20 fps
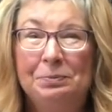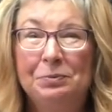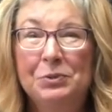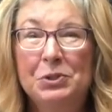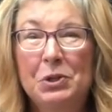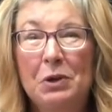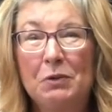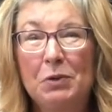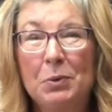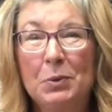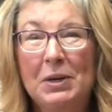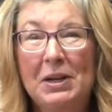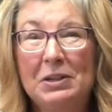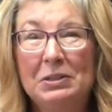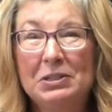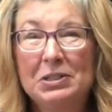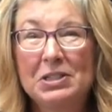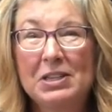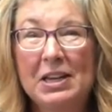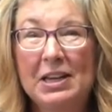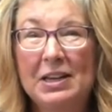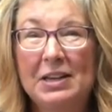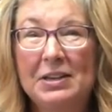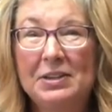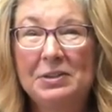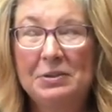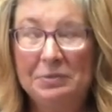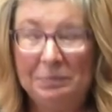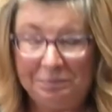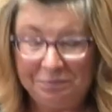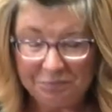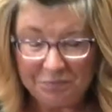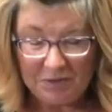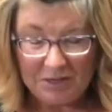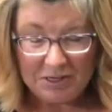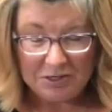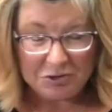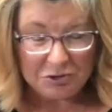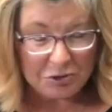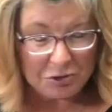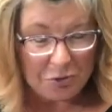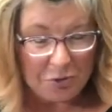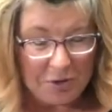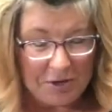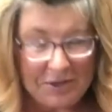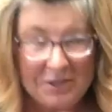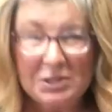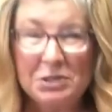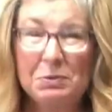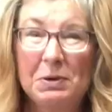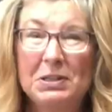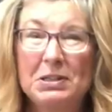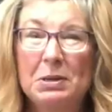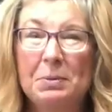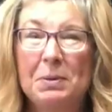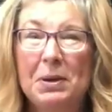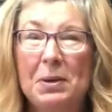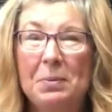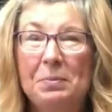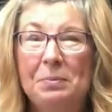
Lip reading: so everyone else can enjoy this recipe.